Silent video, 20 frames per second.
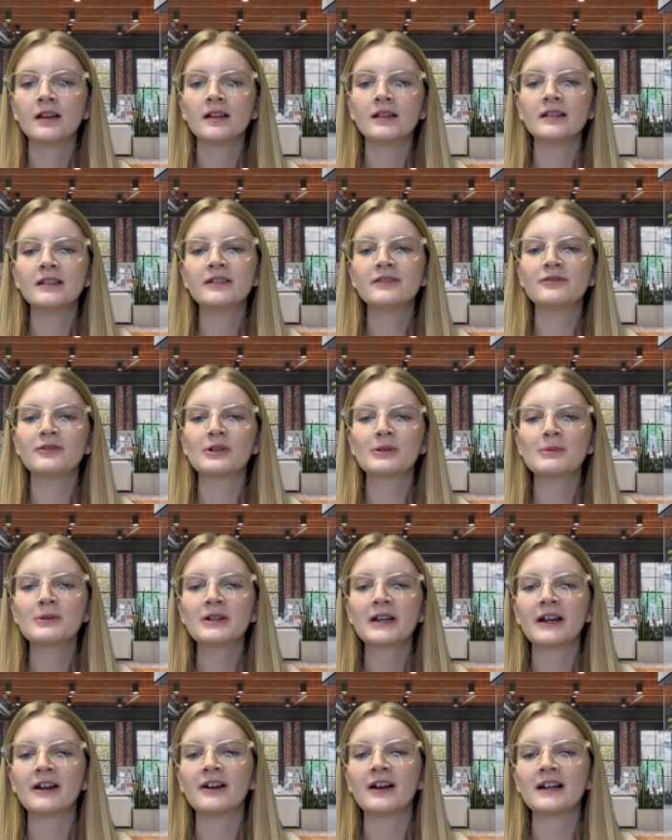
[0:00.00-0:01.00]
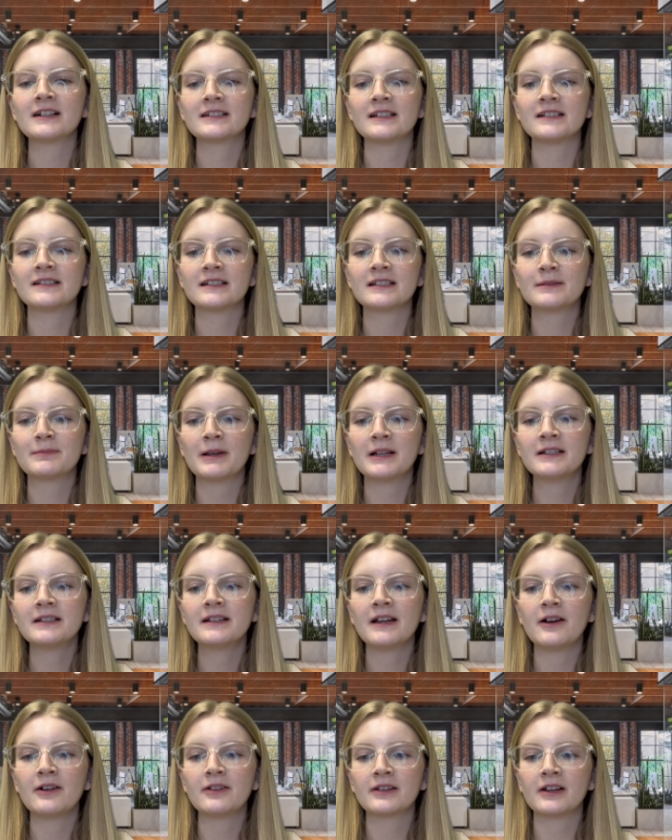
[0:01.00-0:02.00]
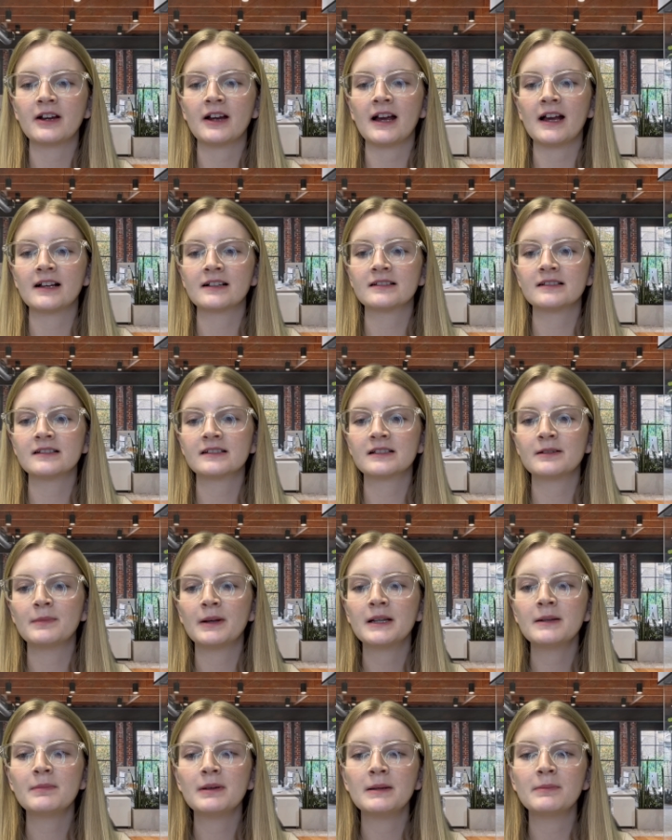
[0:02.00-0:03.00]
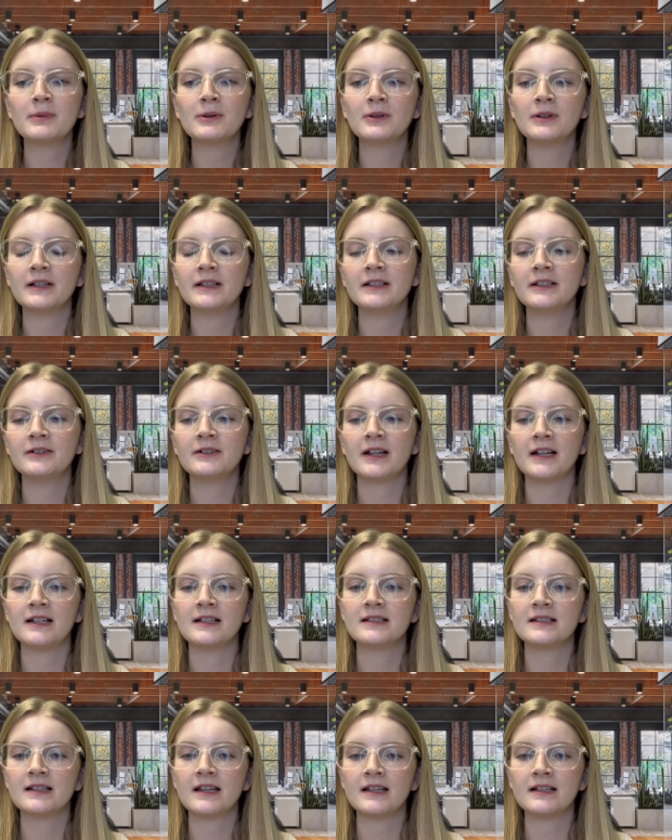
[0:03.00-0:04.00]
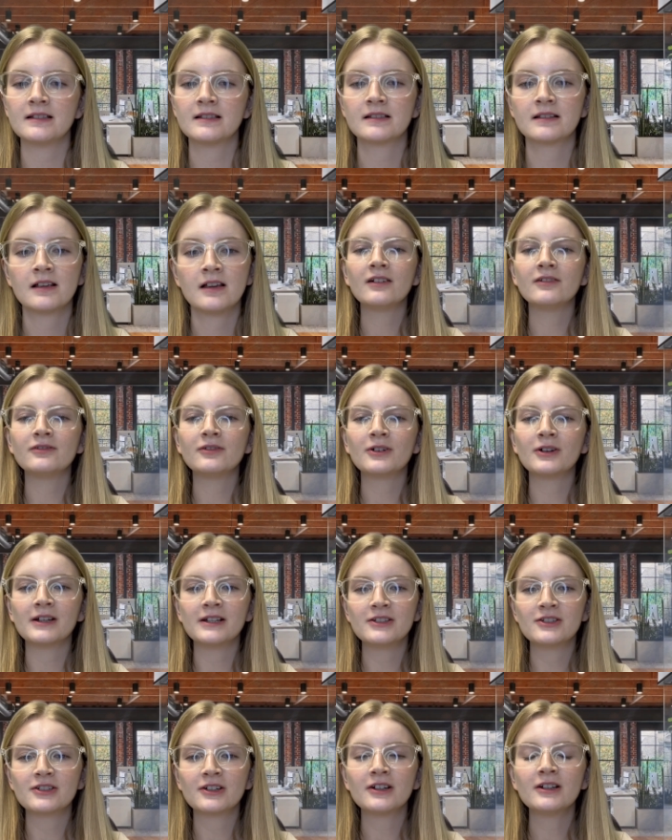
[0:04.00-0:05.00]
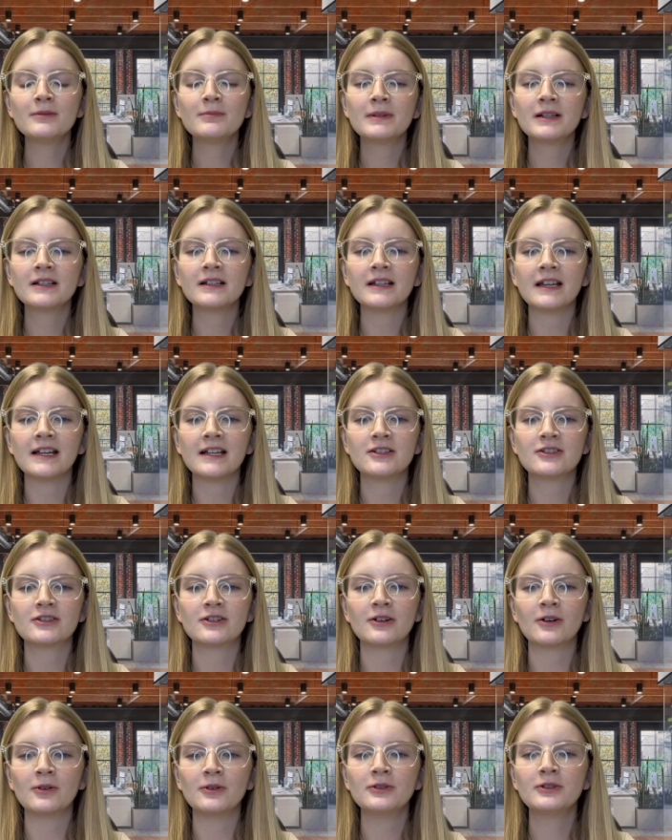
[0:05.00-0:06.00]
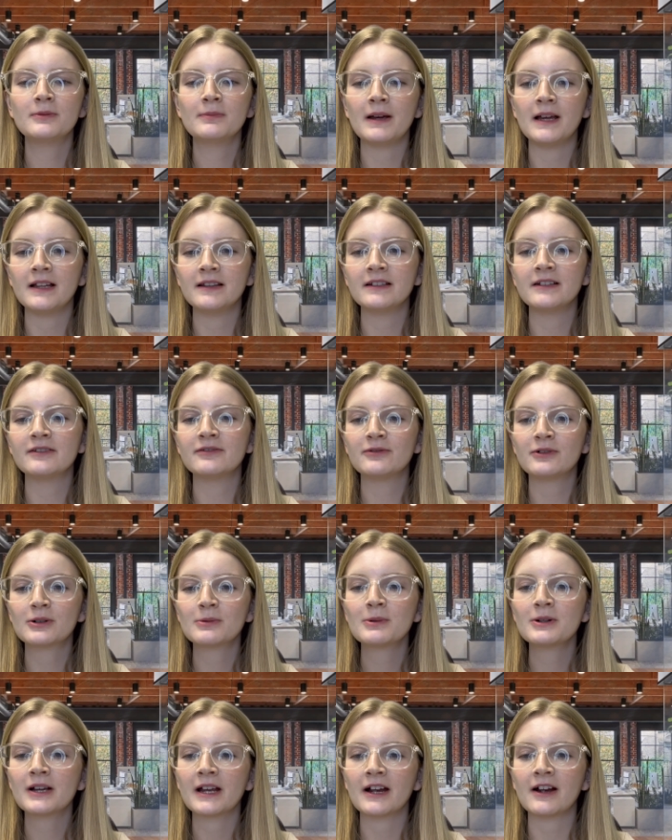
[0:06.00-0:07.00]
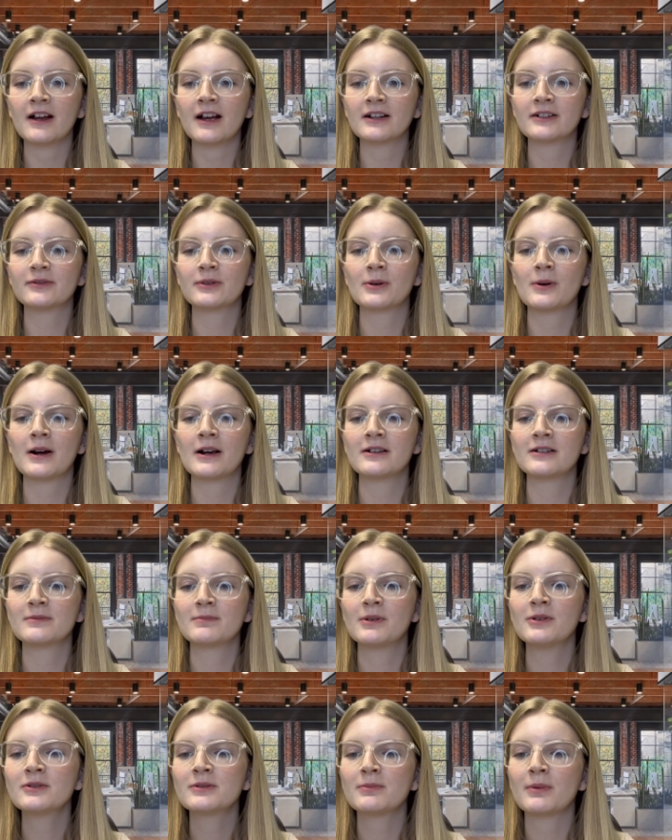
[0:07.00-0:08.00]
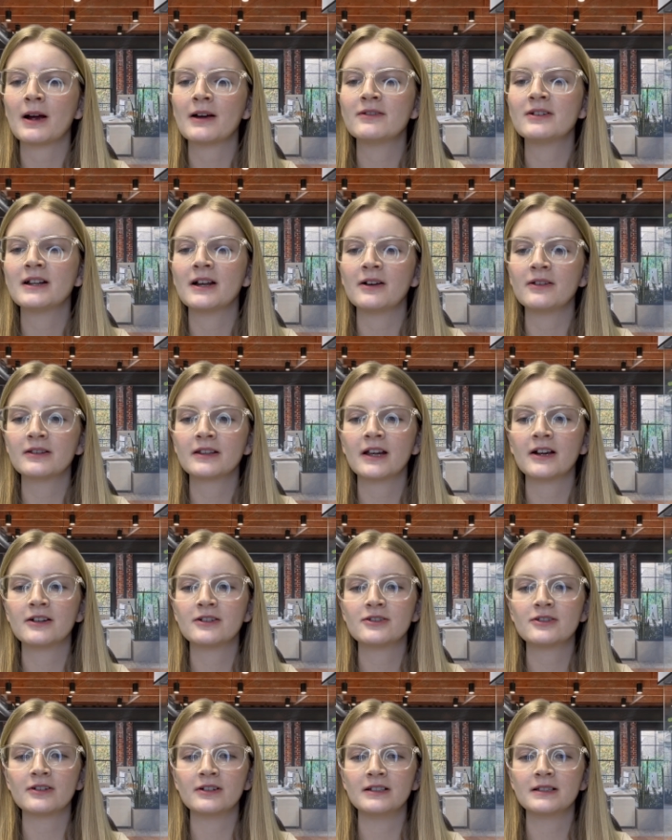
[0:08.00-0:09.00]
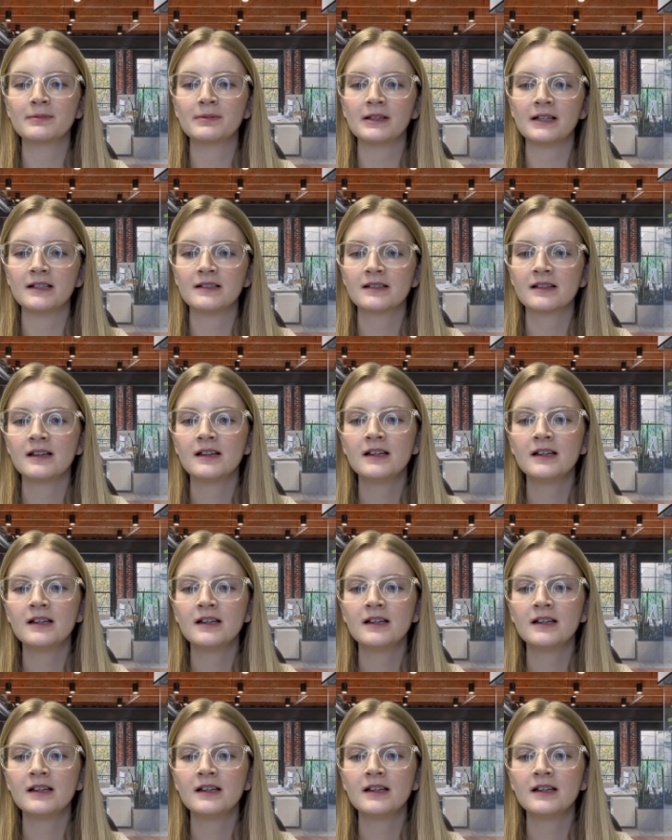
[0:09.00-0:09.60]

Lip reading: The Affordable Care Act has expanded healthcare access to many people in the United States. For insured middle-aged or older men, the Affordable Care Act requires most private healthcare insurance plans